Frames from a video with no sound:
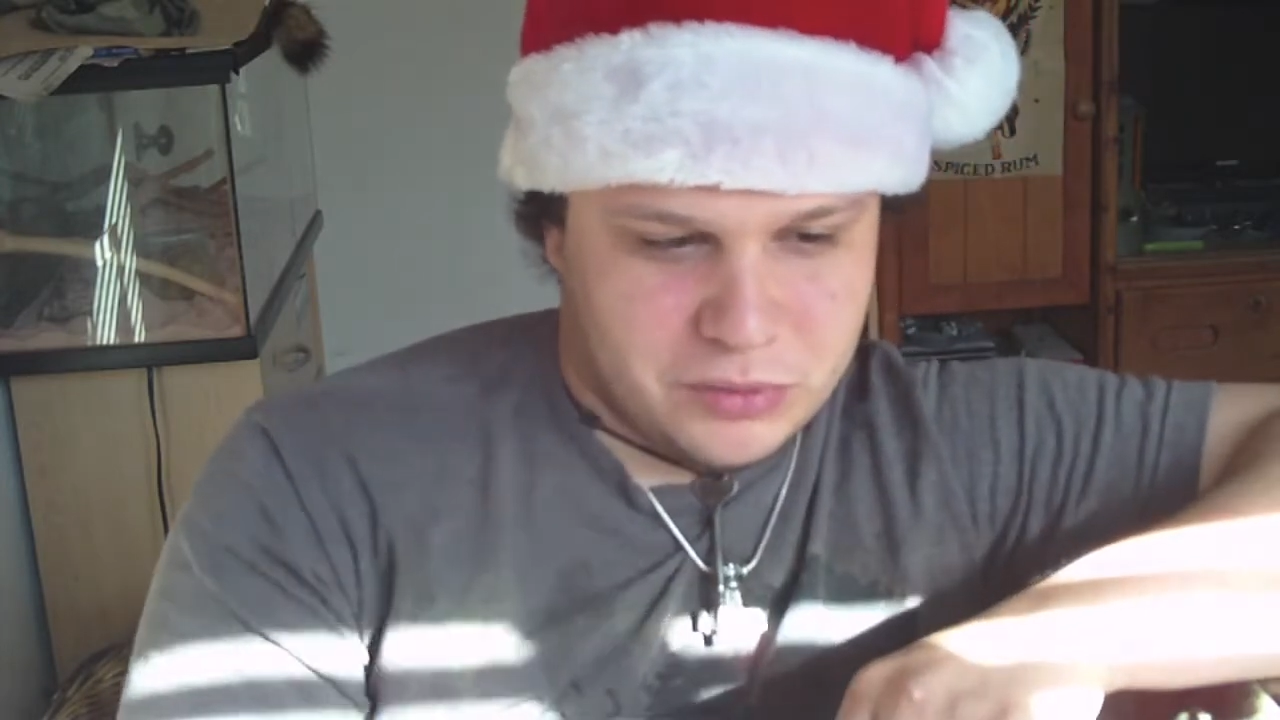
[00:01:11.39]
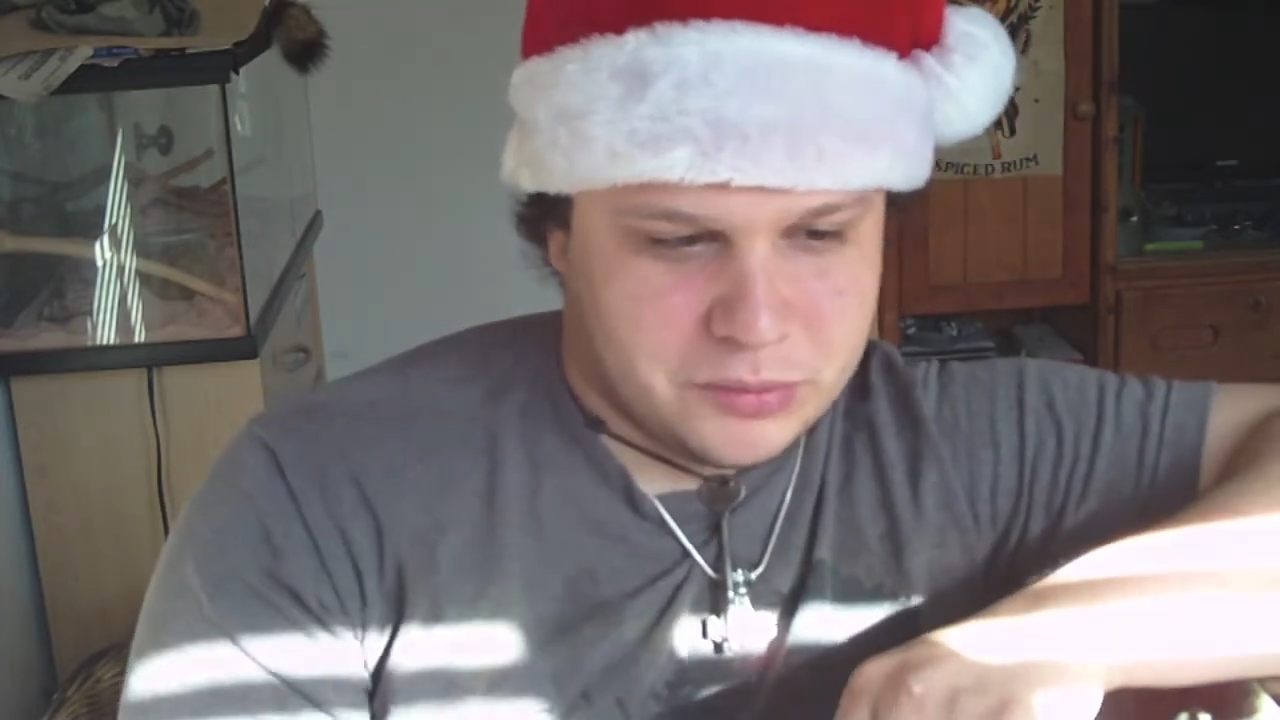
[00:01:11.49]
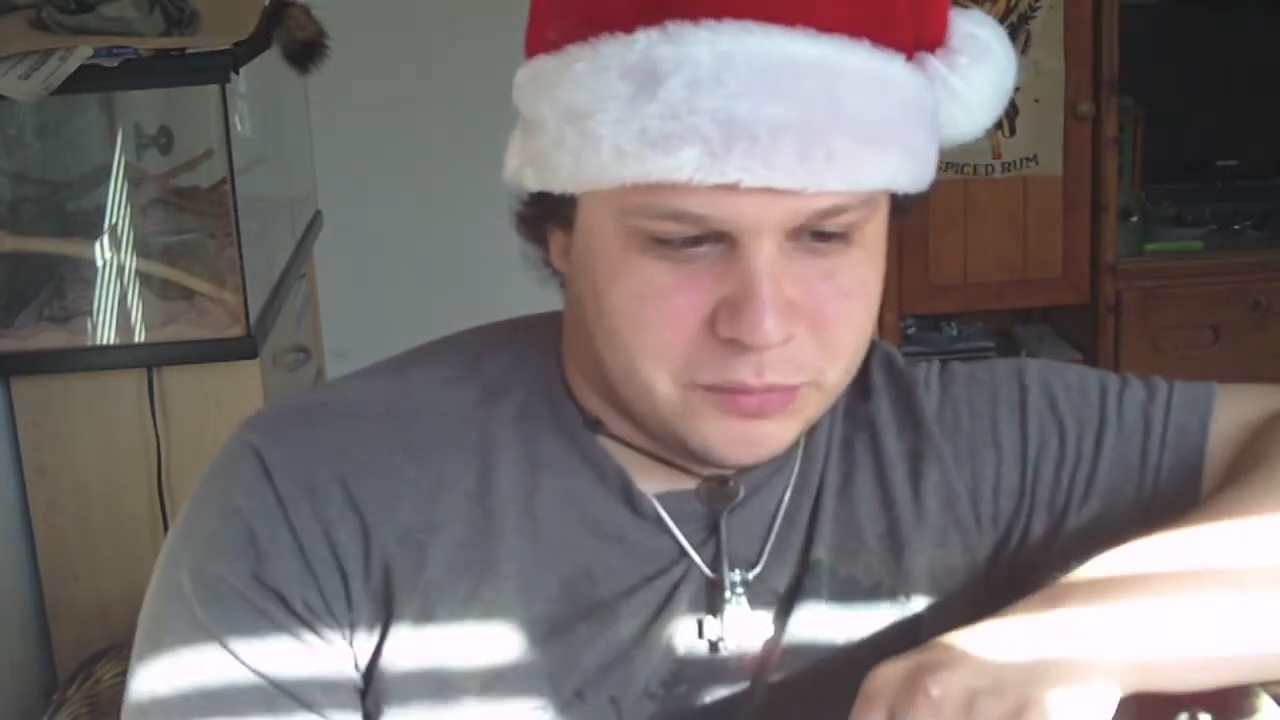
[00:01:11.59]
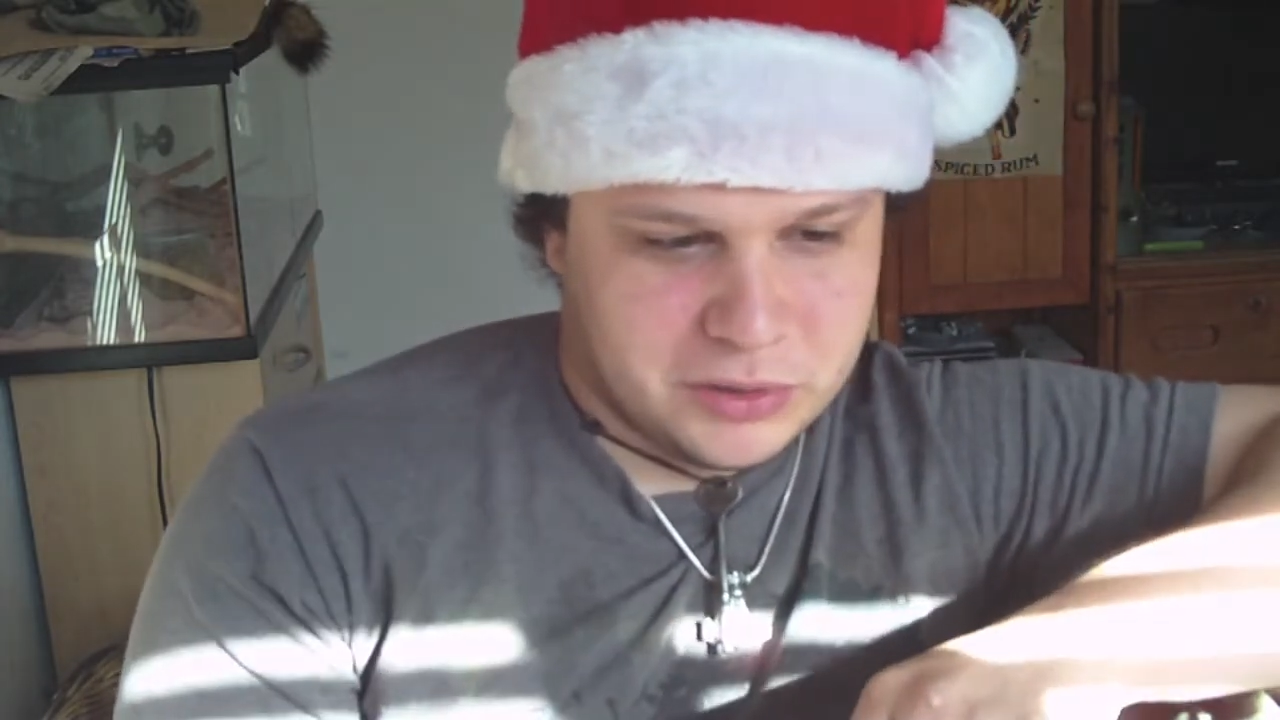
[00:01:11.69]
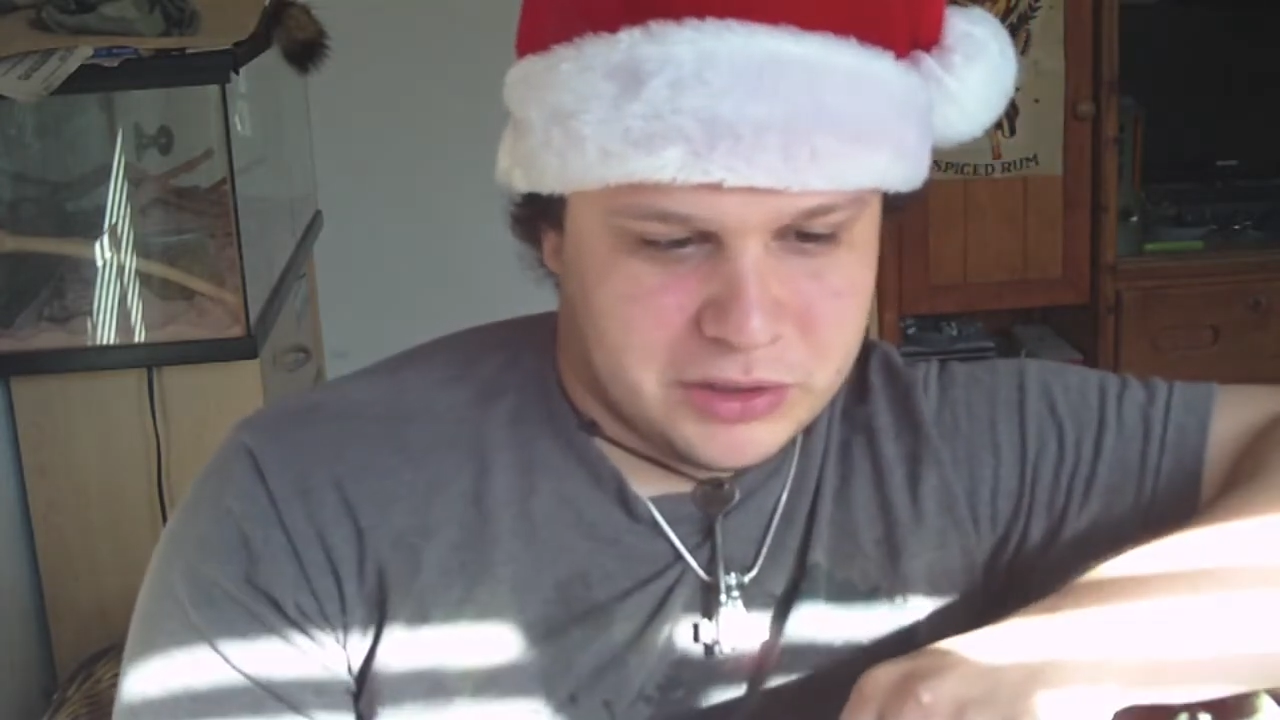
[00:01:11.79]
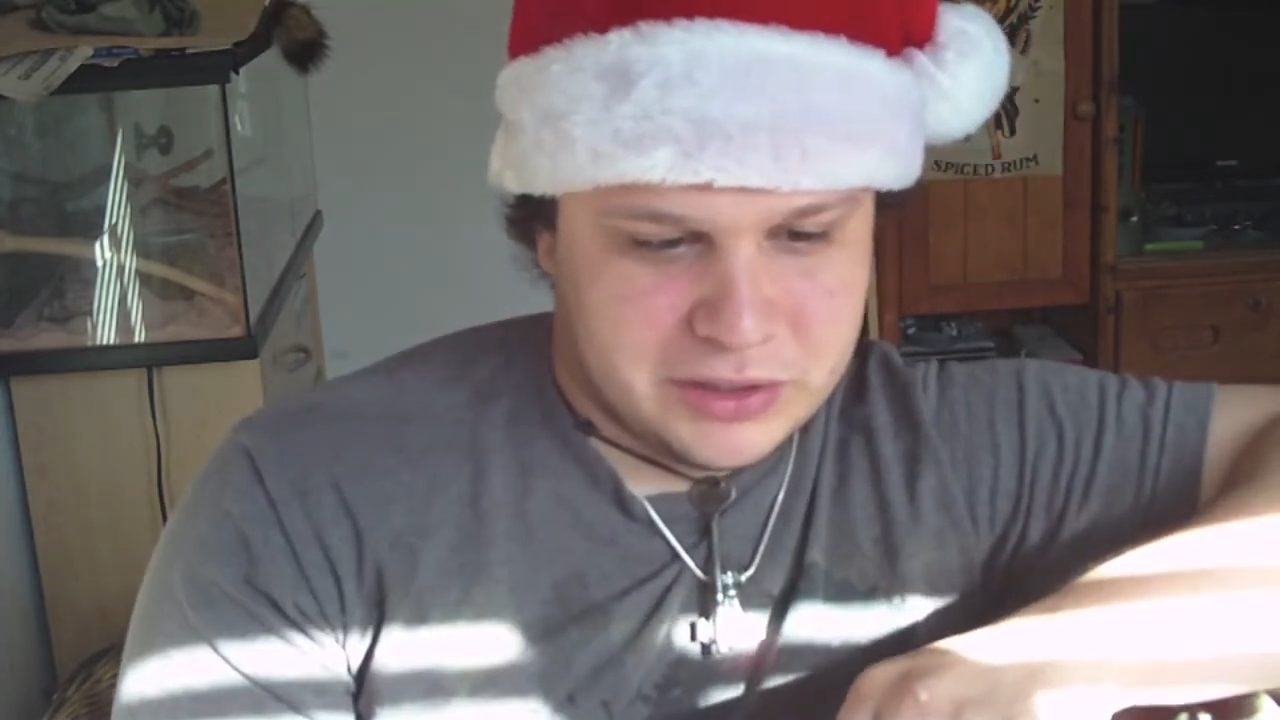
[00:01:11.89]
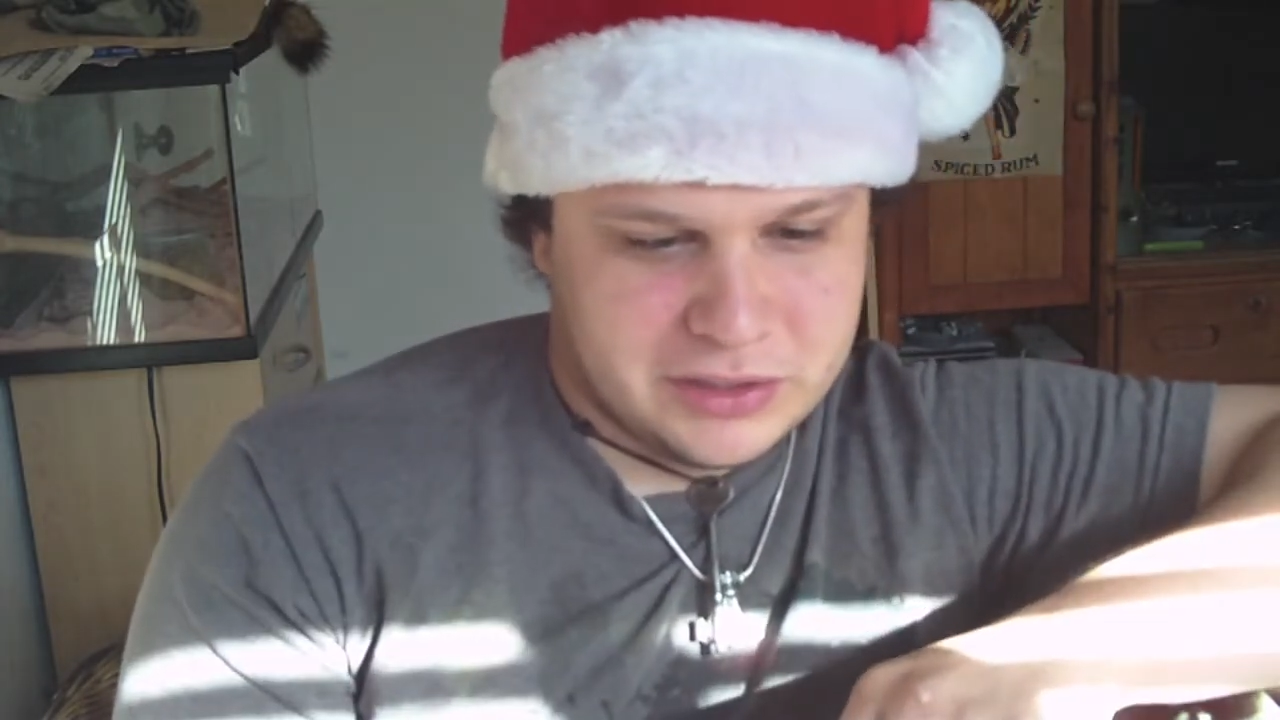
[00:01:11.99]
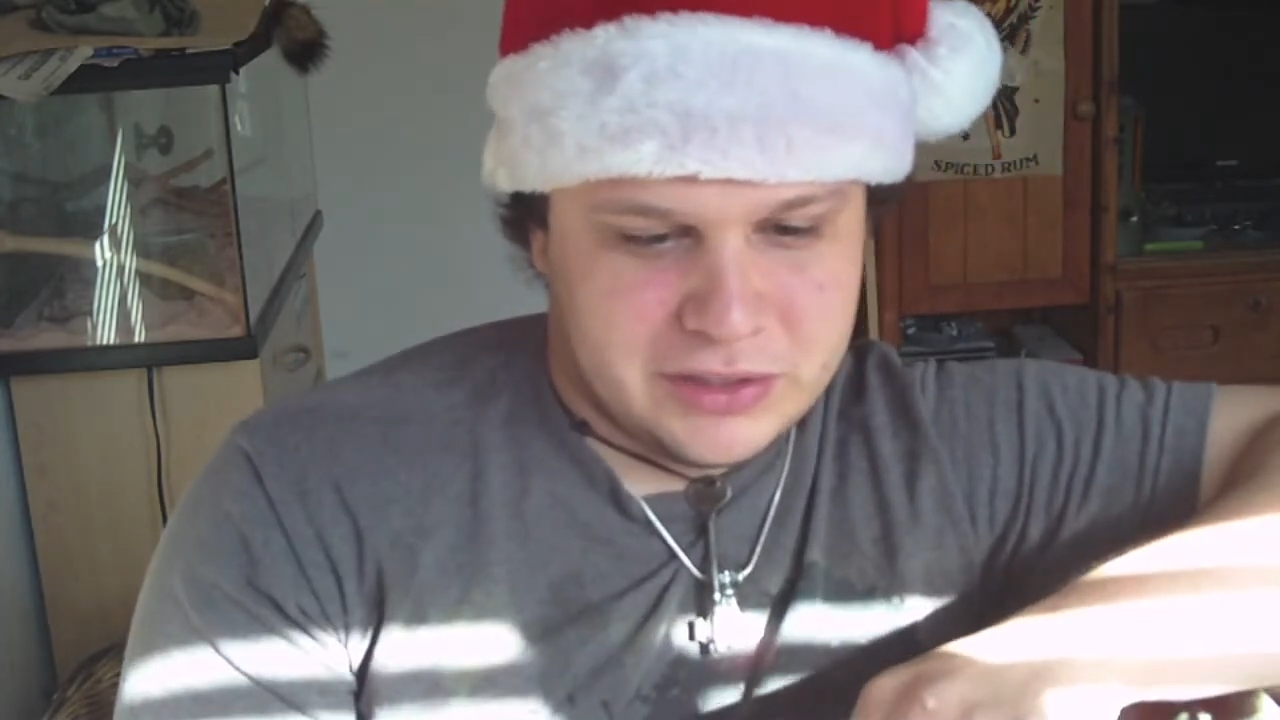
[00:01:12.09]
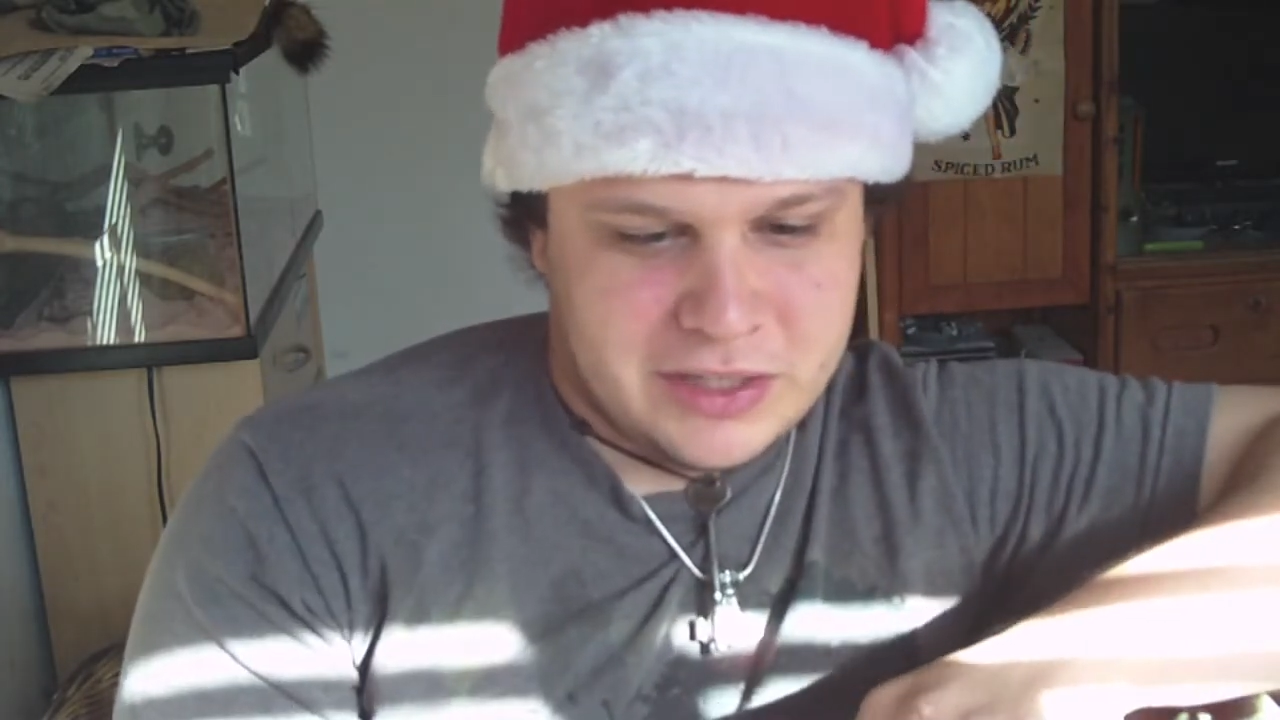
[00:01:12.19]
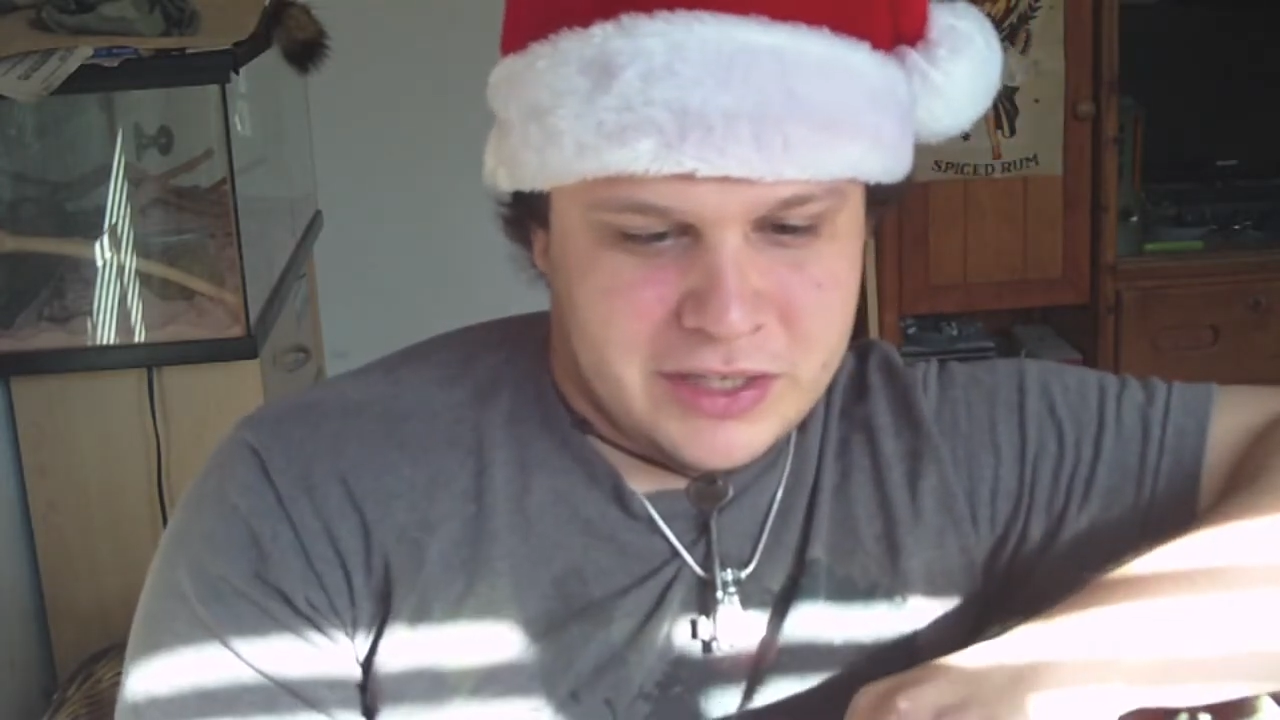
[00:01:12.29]
rubber bullet
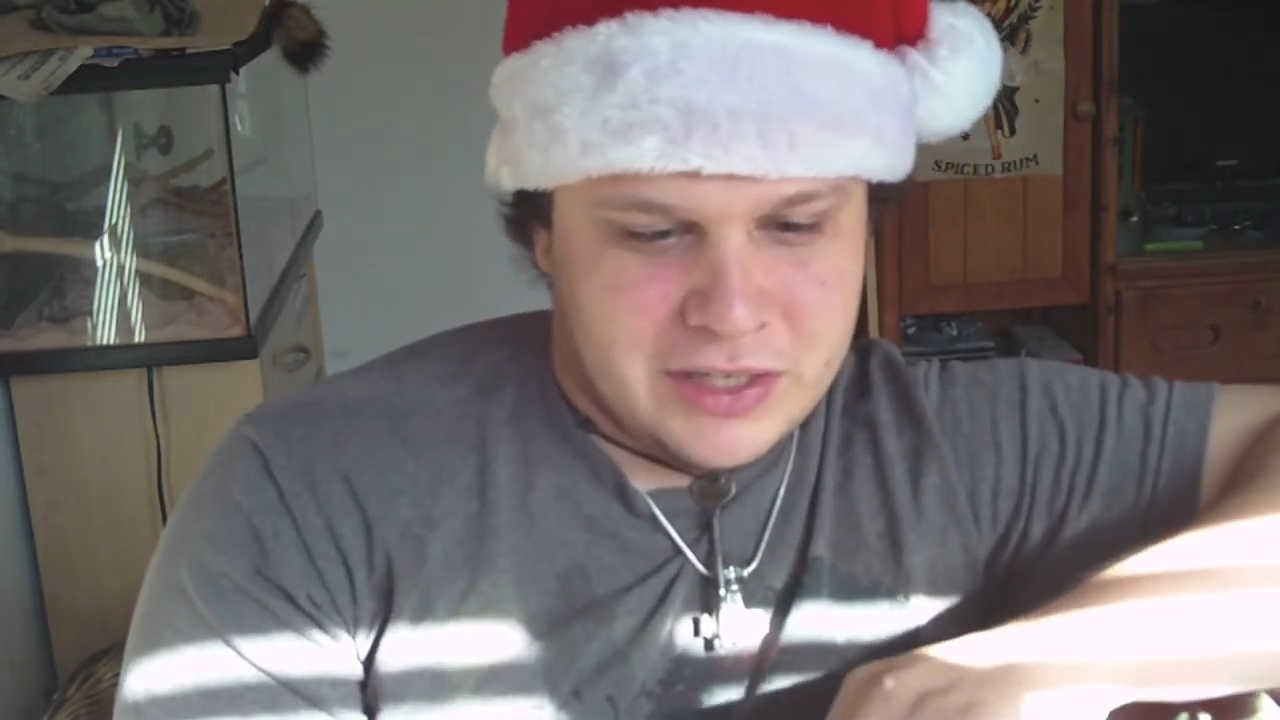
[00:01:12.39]
in, and